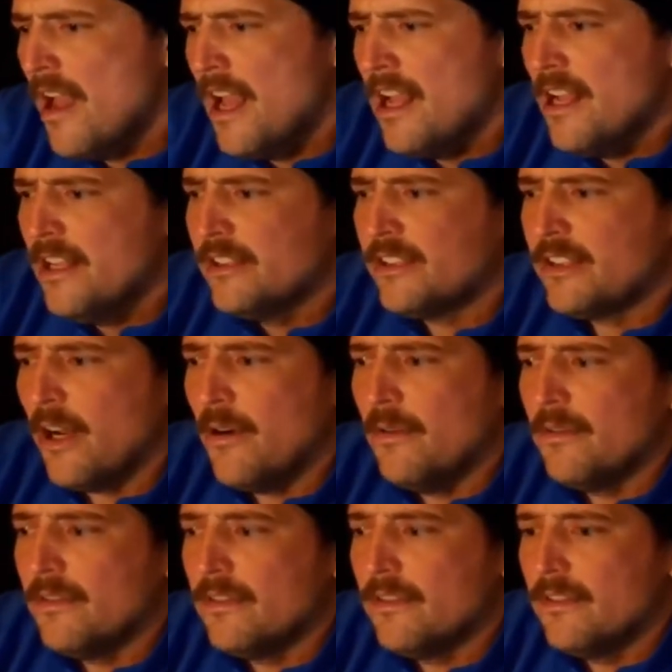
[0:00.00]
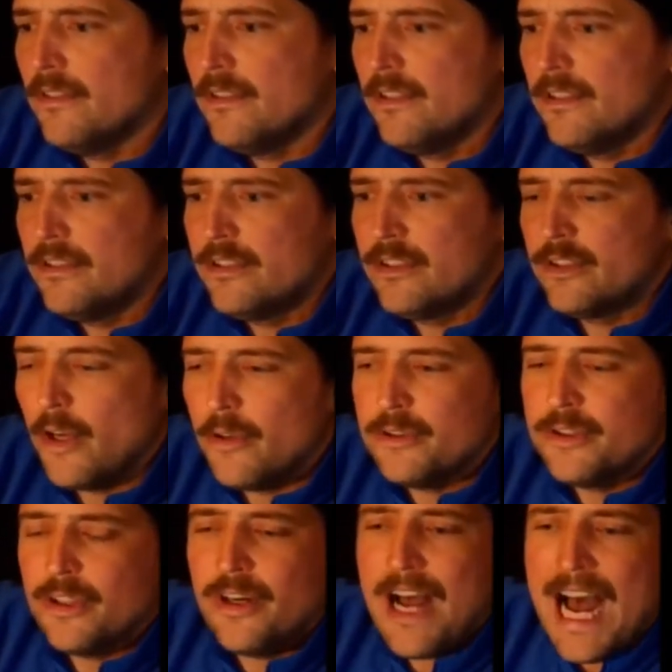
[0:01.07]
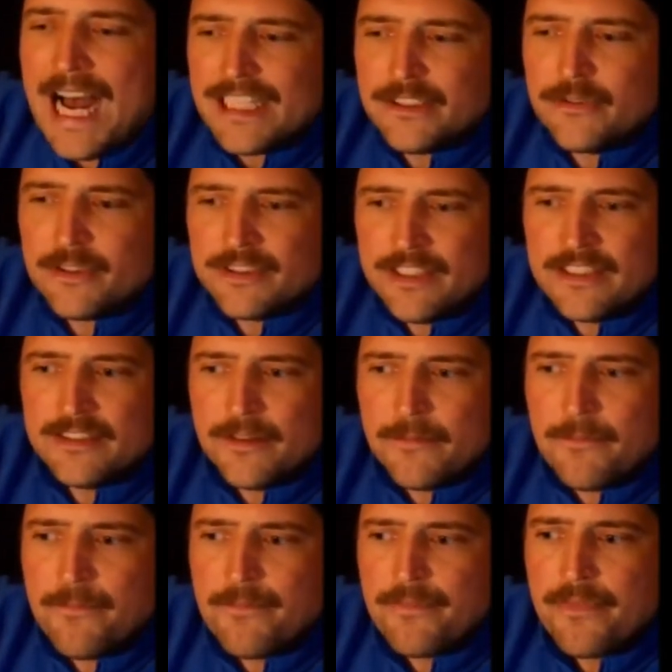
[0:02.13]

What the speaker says: So social ostracism